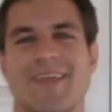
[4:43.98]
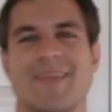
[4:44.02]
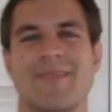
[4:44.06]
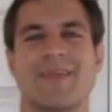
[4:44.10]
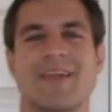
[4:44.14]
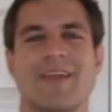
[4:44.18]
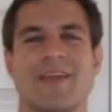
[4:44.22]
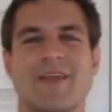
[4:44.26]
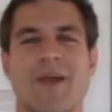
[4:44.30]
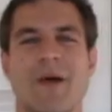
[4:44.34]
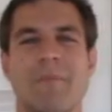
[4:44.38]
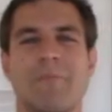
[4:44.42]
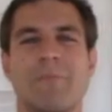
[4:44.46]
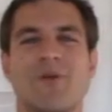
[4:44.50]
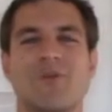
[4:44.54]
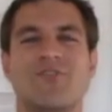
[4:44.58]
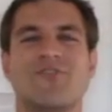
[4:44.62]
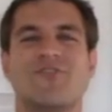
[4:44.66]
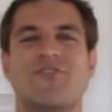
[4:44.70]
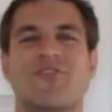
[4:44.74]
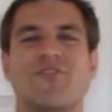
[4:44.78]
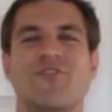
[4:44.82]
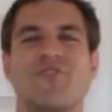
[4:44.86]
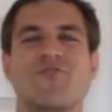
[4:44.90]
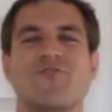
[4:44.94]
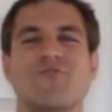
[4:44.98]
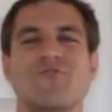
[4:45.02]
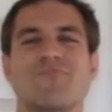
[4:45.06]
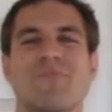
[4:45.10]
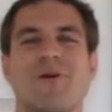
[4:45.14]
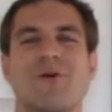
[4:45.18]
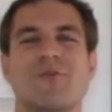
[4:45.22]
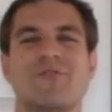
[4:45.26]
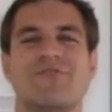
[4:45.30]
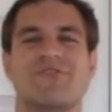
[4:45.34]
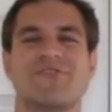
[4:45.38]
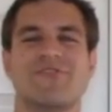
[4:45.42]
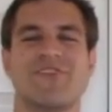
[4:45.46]
The number 2
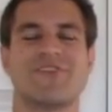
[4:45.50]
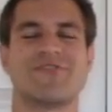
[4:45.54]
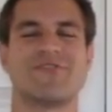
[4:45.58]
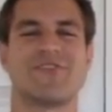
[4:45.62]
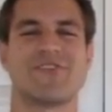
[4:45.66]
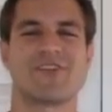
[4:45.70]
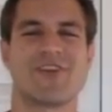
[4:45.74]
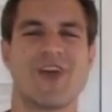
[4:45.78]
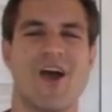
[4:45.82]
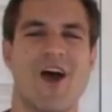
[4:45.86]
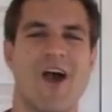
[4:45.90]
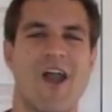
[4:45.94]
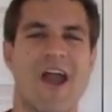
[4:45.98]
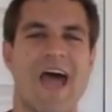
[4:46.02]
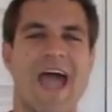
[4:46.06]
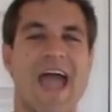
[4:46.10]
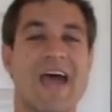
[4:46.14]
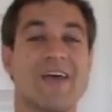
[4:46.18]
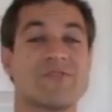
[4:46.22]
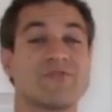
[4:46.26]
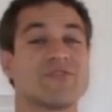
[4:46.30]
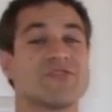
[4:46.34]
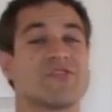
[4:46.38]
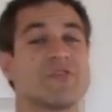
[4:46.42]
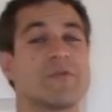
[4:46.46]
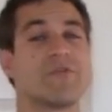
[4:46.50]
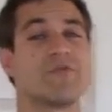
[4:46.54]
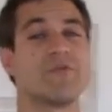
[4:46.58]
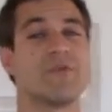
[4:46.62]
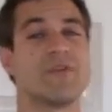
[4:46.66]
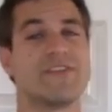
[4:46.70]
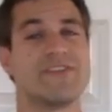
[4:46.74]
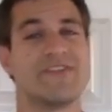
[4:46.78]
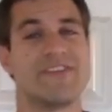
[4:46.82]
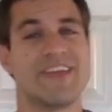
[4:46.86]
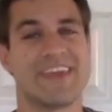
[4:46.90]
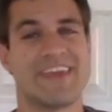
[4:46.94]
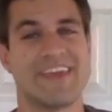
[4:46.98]
most suggested car. I asked for something
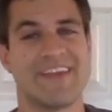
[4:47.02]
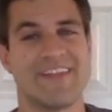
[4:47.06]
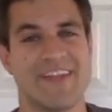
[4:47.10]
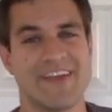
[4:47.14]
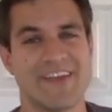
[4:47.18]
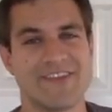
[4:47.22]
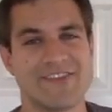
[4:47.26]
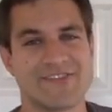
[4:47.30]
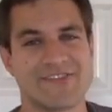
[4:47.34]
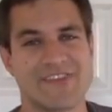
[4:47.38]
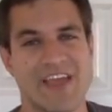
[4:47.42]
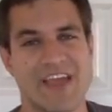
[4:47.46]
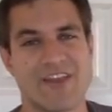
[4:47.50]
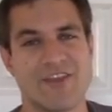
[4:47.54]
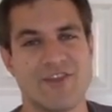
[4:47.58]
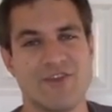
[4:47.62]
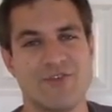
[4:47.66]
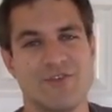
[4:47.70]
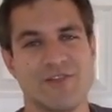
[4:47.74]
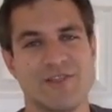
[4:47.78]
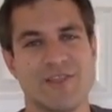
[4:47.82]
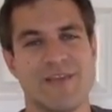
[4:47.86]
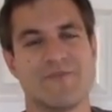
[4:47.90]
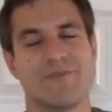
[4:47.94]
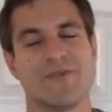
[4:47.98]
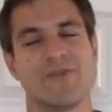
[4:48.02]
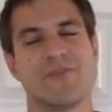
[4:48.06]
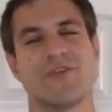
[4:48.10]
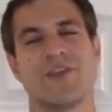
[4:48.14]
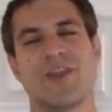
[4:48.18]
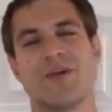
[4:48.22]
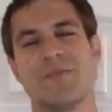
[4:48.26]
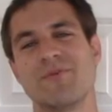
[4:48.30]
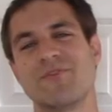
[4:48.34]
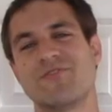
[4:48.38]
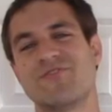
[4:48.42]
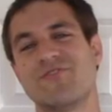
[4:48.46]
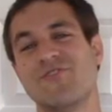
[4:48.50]
ridiculous and you delivered. The
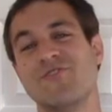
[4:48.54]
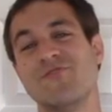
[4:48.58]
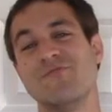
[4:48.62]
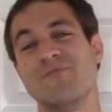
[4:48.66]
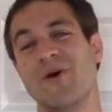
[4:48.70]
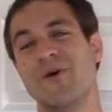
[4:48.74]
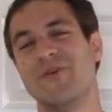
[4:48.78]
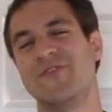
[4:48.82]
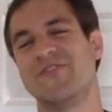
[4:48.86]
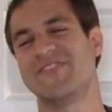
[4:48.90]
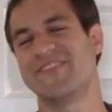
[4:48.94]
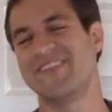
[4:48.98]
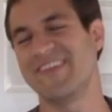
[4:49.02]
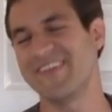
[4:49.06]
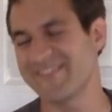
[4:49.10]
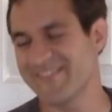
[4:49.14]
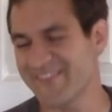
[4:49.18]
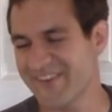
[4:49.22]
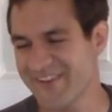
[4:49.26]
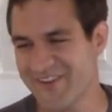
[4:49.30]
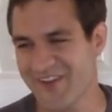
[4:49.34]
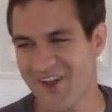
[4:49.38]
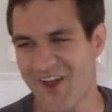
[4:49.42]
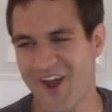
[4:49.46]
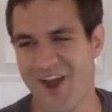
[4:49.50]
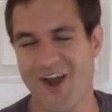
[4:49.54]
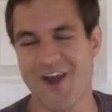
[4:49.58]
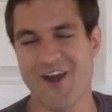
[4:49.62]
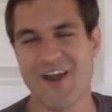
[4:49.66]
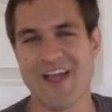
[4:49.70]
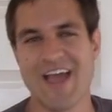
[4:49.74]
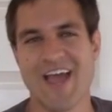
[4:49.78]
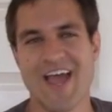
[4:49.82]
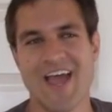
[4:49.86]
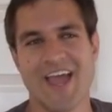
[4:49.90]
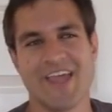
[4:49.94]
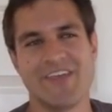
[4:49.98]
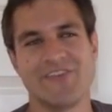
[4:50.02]
number 2 most suggested car
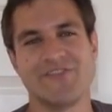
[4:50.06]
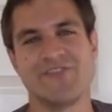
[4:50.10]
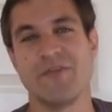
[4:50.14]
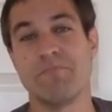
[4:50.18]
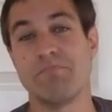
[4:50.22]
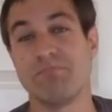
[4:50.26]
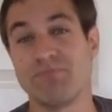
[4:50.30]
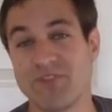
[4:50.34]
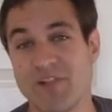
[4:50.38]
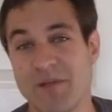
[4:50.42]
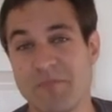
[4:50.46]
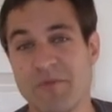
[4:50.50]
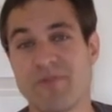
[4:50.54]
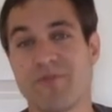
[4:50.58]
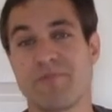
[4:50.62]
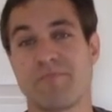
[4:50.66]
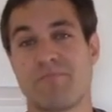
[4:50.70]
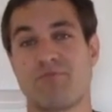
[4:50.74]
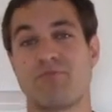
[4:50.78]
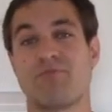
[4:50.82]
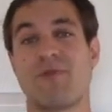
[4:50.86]
is the Plymouth